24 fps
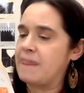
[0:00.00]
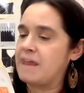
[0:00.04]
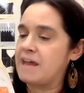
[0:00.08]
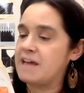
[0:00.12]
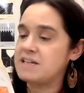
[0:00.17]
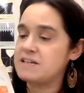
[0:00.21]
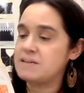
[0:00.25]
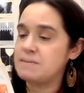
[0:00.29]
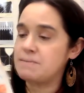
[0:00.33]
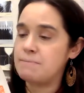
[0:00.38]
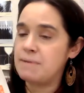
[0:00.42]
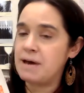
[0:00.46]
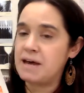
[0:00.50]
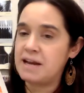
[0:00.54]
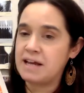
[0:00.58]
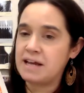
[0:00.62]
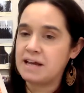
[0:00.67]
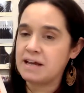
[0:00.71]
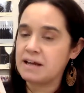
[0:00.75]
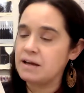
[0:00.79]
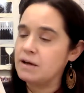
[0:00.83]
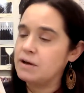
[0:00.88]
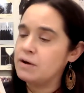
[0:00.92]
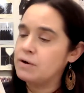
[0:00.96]
As a
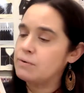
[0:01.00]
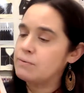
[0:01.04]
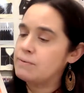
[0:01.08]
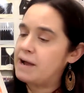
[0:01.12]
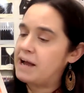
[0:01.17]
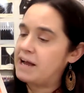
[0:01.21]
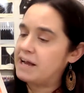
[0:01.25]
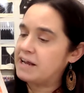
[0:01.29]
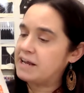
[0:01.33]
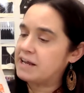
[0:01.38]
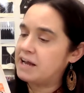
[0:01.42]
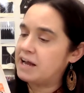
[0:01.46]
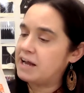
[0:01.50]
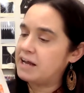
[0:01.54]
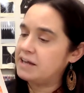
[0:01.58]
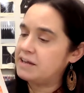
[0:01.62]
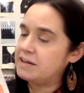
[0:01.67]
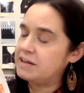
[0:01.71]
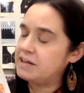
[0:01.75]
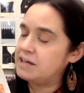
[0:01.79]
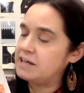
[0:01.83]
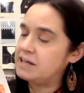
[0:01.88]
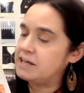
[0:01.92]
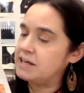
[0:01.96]
medic, Rat
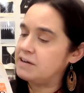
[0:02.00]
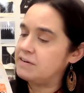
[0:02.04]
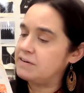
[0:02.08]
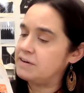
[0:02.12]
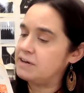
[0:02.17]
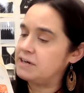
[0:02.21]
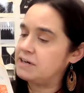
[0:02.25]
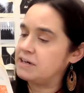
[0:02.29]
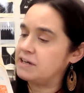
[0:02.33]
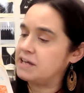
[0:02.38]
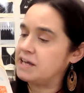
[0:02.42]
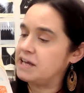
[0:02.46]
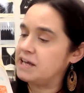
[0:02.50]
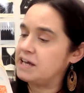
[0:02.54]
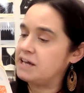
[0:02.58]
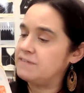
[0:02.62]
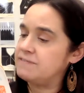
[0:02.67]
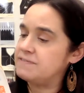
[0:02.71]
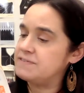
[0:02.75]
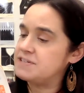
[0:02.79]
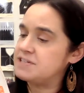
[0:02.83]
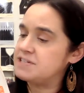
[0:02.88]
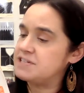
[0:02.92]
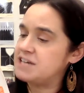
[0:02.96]
Kiley carried a
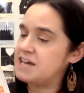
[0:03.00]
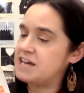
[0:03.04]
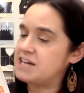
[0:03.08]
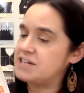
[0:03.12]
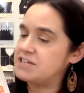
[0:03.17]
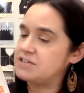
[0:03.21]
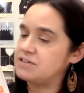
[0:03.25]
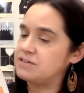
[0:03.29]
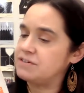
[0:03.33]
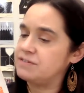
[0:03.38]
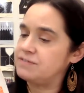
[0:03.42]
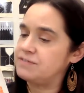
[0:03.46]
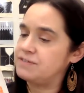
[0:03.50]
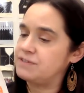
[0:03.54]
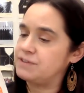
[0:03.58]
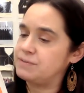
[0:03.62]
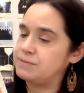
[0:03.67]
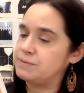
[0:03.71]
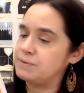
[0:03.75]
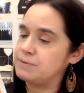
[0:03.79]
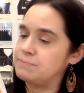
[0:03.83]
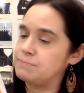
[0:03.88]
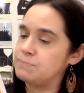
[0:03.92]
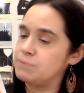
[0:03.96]
canvas satchel filled
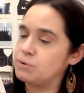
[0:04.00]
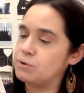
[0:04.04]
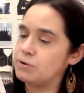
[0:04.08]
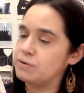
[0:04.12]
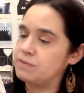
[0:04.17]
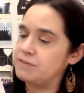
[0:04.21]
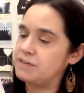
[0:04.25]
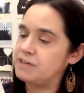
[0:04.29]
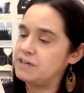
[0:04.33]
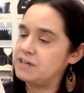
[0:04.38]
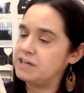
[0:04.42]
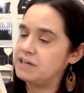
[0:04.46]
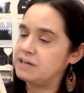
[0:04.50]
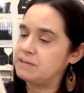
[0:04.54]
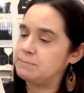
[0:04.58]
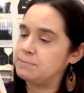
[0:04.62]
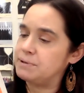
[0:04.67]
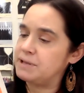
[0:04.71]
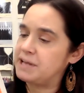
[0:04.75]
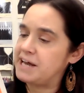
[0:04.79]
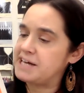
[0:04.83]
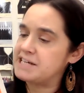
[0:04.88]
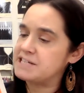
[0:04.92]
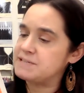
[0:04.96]
with morphine and
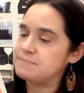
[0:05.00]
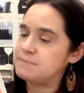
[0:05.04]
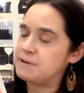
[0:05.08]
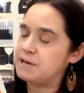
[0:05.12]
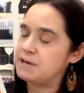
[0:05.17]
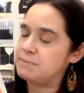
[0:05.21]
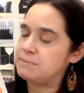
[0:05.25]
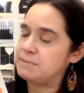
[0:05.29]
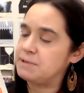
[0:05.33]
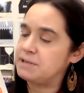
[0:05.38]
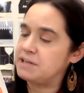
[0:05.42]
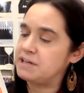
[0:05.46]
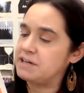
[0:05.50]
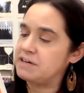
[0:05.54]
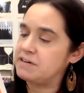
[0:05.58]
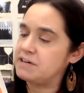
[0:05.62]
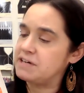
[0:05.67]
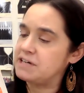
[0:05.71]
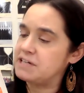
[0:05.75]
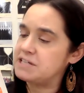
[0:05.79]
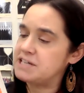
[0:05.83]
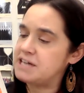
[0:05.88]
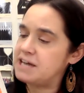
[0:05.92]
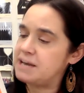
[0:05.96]
plasma and
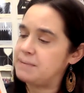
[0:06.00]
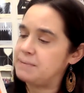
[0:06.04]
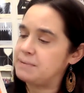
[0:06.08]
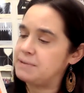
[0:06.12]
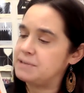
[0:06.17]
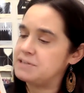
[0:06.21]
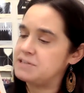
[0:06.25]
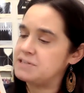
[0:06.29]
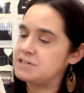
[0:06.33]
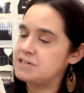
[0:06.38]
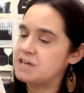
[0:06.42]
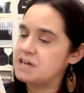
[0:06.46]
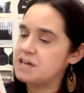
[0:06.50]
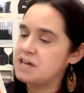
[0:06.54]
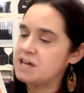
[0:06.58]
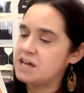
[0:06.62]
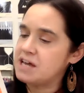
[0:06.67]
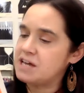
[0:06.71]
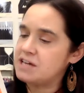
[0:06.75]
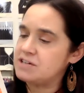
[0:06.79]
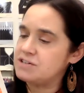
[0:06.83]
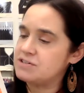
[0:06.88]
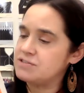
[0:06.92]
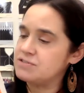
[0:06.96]
malaria tablets
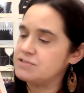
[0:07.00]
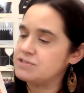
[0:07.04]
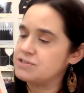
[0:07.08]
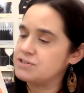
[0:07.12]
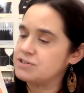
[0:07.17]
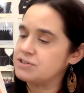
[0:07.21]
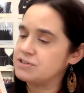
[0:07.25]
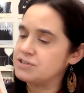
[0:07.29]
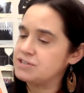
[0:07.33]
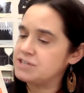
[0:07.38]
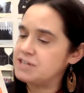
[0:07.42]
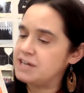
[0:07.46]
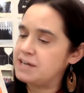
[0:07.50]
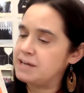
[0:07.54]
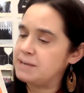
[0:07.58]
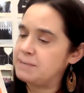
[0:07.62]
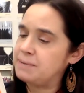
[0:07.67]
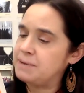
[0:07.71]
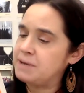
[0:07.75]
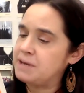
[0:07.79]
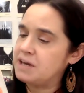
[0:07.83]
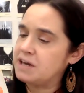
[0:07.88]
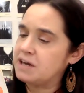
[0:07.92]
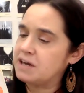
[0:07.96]
and surgical tape
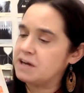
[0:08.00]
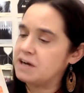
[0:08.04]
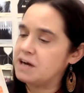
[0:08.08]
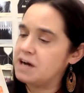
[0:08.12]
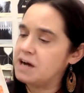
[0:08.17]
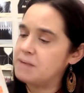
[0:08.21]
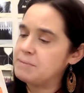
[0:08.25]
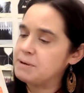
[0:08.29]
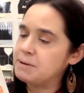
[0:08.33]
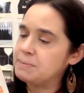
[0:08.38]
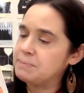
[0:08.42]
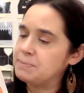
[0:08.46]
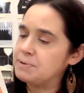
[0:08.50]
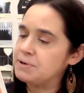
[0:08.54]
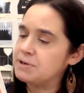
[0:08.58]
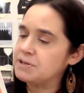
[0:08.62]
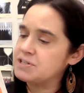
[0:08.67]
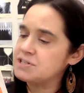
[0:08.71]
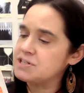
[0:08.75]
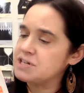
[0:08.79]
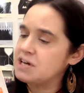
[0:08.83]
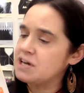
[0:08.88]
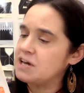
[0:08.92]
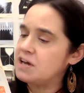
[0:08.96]
and comic
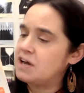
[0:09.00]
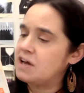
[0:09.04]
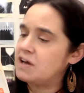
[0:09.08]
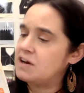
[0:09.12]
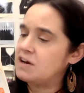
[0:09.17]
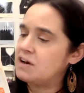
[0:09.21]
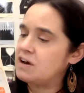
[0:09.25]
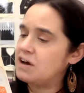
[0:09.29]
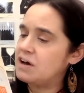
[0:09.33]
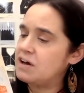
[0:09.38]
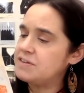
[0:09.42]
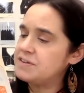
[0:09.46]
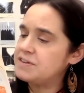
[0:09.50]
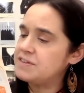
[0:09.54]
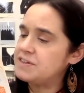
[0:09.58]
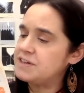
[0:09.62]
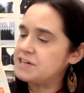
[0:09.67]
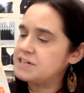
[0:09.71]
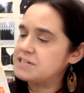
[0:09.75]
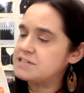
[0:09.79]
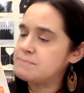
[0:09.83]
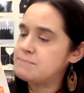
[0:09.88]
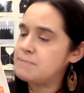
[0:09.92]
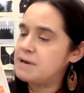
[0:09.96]
books and all the
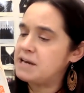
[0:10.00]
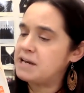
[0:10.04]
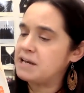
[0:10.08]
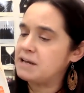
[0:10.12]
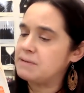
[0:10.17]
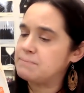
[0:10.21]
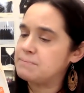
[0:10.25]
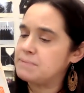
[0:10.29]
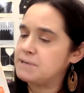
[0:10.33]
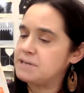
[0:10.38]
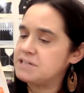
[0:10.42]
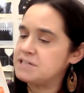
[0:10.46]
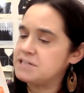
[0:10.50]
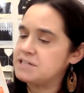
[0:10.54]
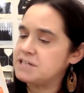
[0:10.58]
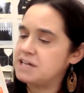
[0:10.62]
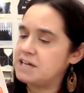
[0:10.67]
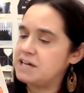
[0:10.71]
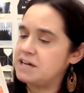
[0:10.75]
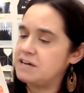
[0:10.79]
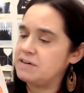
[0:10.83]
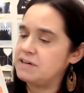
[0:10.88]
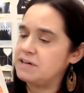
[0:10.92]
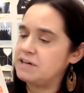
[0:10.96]
things a medic must
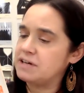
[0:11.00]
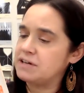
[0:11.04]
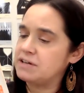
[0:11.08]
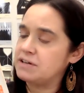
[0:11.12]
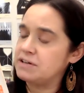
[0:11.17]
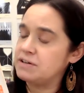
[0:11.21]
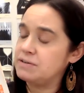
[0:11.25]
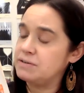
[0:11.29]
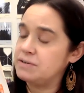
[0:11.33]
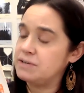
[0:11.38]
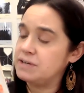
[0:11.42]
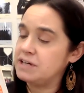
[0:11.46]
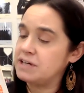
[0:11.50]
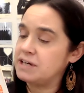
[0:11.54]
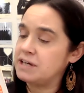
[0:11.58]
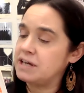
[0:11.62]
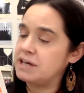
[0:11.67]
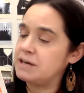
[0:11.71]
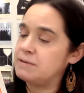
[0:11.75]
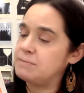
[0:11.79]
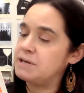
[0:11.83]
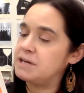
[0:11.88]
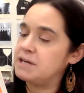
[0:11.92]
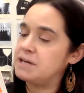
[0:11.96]
carry, including
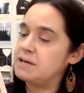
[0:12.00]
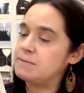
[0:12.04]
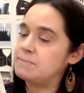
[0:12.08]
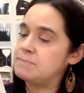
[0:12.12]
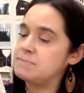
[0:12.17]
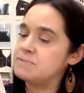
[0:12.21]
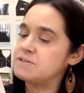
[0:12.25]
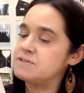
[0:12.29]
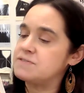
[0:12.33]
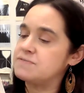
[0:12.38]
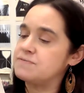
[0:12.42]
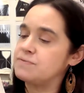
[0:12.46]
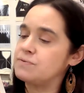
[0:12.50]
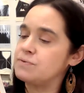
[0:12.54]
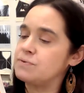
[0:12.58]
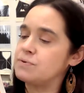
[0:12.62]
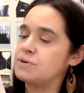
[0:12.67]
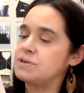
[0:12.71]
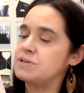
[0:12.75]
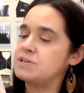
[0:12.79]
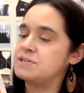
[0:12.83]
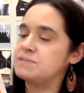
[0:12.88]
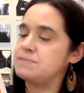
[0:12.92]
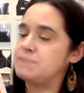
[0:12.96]
M&Ms
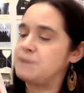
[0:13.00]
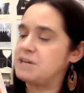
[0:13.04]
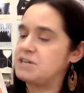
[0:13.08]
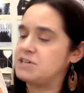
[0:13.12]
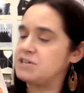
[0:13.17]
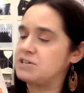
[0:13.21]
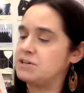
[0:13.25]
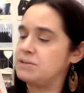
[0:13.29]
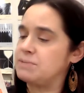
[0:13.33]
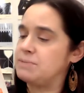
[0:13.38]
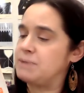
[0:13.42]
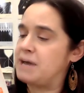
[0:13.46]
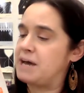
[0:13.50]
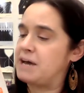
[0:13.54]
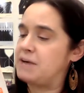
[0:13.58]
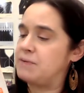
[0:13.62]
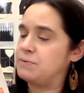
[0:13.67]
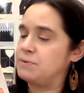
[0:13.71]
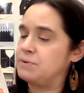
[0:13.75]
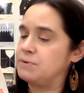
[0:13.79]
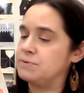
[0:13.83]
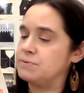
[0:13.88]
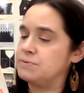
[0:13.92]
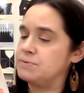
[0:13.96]
for especially bad
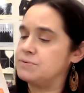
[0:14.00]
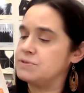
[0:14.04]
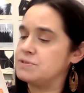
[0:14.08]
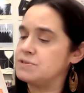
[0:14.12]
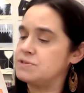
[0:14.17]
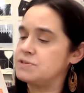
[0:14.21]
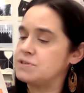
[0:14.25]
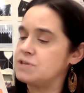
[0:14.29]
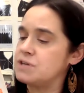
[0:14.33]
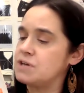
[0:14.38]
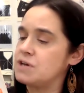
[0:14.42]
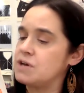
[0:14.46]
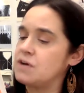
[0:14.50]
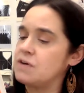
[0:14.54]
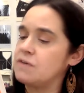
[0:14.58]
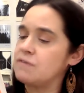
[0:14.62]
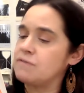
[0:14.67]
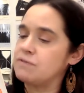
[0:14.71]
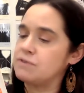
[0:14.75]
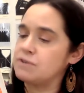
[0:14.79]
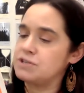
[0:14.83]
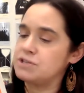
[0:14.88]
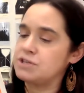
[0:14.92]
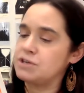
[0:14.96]
wounds,
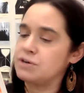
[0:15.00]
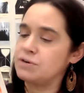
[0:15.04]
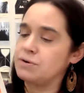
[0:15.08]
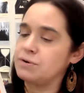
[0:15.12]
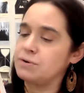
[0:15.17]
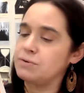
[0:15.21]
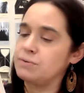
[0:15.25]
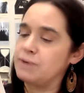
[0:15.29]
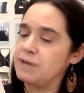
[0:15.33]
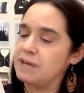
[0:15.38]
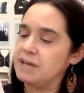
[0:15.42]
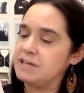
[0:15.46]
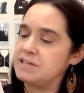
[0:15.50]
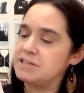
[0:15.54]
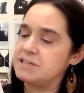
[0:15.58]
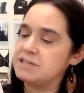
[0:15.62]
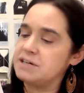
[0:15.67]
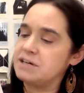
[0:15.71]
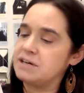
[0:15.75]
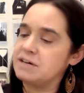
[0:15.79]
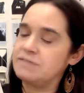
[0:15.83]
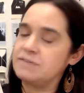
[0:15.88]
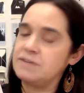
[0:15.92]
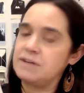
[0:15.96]
for a total weight
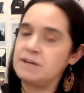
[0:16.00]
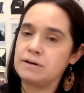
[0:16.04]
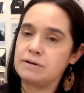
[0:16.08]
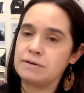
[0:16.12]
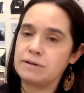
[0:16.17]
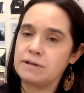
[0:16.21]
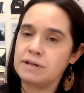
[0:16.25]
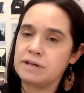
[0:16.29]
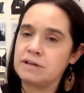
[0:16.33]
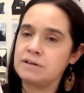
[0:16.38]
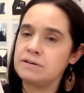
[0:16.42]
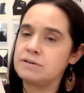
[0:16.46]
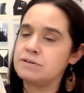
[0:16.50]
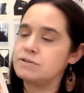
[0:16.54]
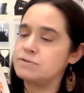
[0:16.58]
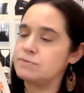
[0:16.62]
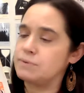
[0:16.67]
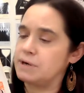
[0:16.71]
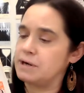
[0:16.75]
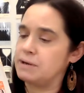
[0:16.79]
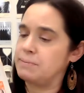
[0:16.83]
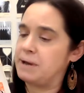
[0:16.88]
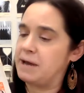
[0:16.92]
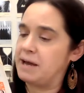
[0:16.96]
of nearly
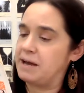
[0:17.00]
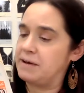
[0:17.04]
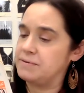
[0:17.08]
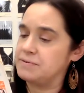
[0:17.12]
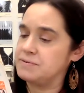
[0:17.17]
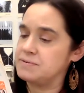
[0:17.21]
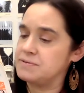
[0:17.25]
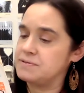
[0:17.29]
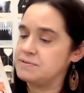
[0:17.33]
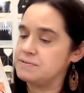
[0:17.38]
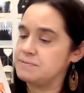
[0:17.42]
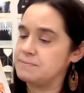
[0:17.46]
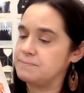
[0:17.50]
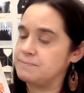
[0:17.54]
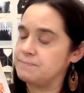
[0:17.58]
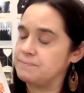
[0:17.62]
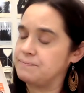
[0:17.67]
20 pounds.